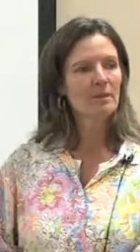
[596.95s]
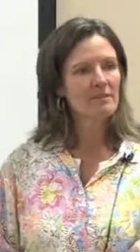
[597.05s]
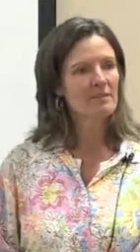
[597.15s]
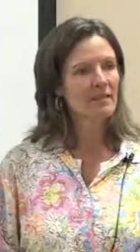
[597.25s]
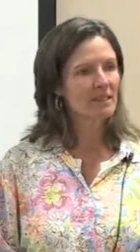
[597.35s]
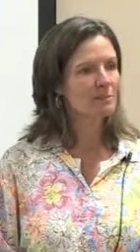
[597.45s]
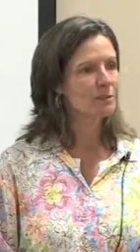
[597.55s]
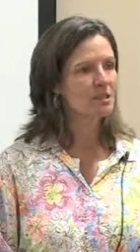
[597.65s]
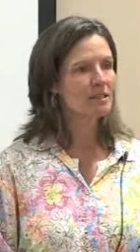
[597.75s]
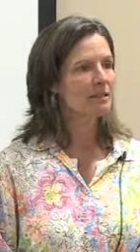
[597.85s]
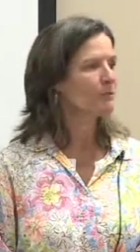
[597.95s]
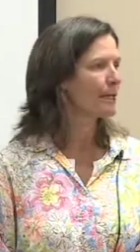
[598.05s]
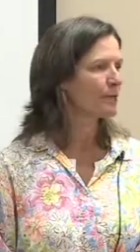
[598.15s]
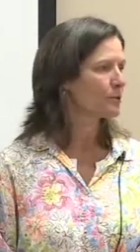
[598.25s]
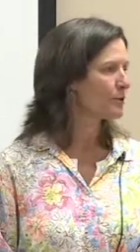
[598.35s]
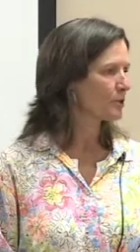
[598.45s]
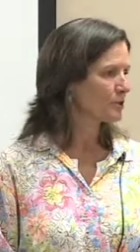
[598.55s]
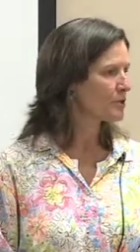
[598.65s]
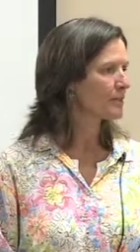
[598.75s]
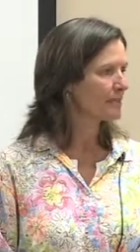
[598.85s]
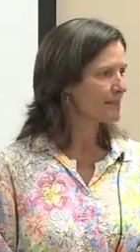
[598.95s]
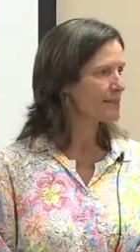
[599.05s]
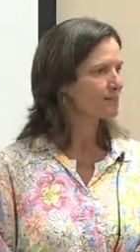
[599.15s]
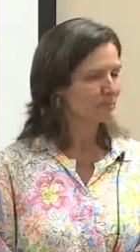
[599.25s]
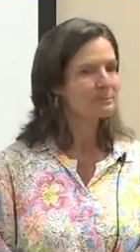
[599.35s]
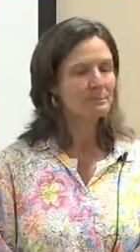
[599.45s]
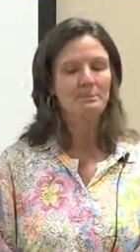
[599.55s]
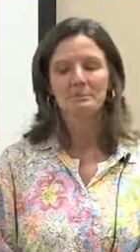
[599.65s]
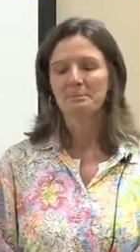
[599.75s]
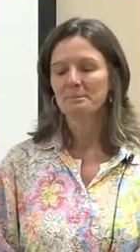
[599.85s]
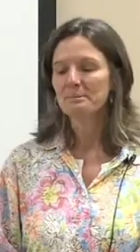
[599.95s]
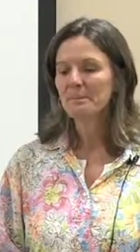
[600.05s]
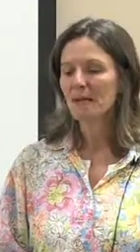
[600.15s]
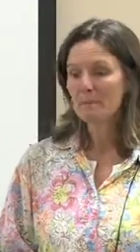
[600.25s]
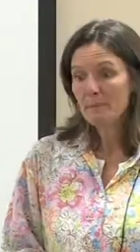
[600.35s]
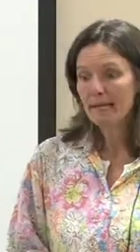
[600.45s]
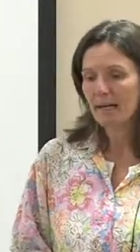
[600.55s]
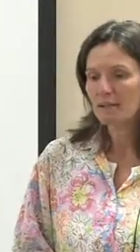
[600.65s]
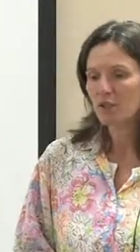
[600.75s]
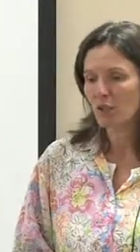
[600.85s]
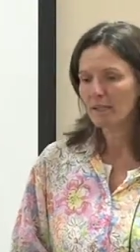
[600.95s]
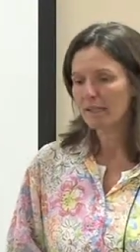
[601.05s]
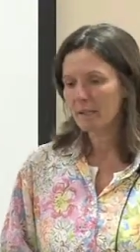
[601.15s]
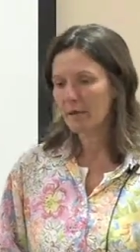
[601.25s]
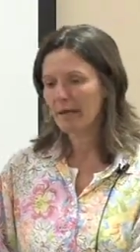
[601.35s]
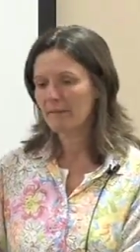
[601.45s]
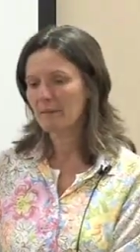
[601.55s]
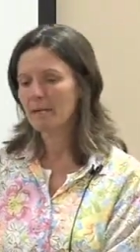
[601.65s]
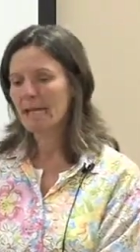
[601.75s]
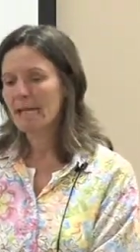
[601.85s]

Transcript: that's available just at regular nurseries. Springhouse Garden, I know, have them.